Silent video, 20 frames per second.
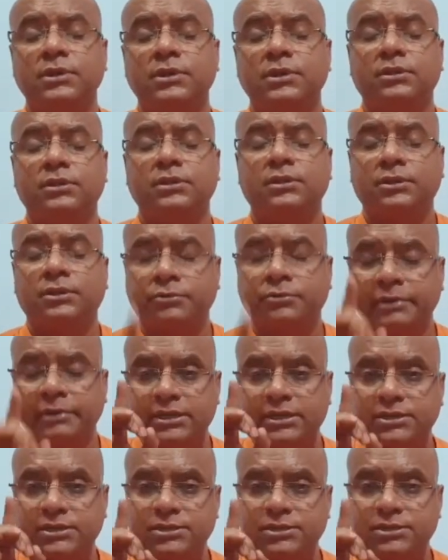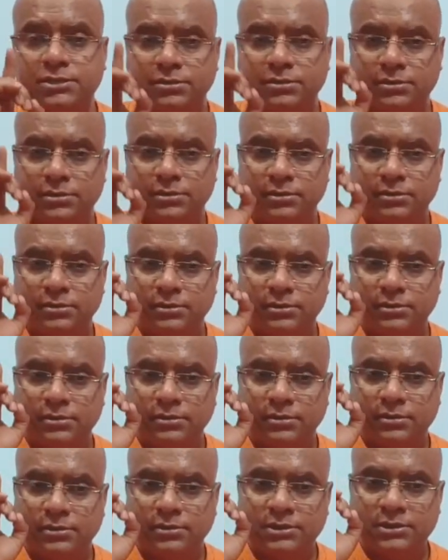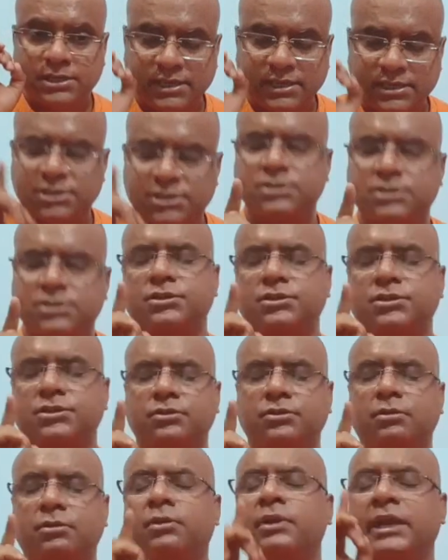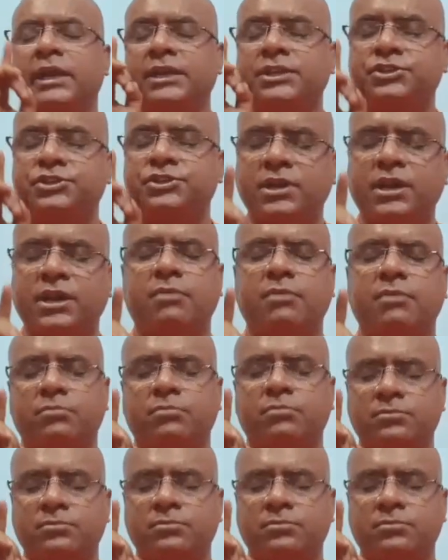The greatest test or exam,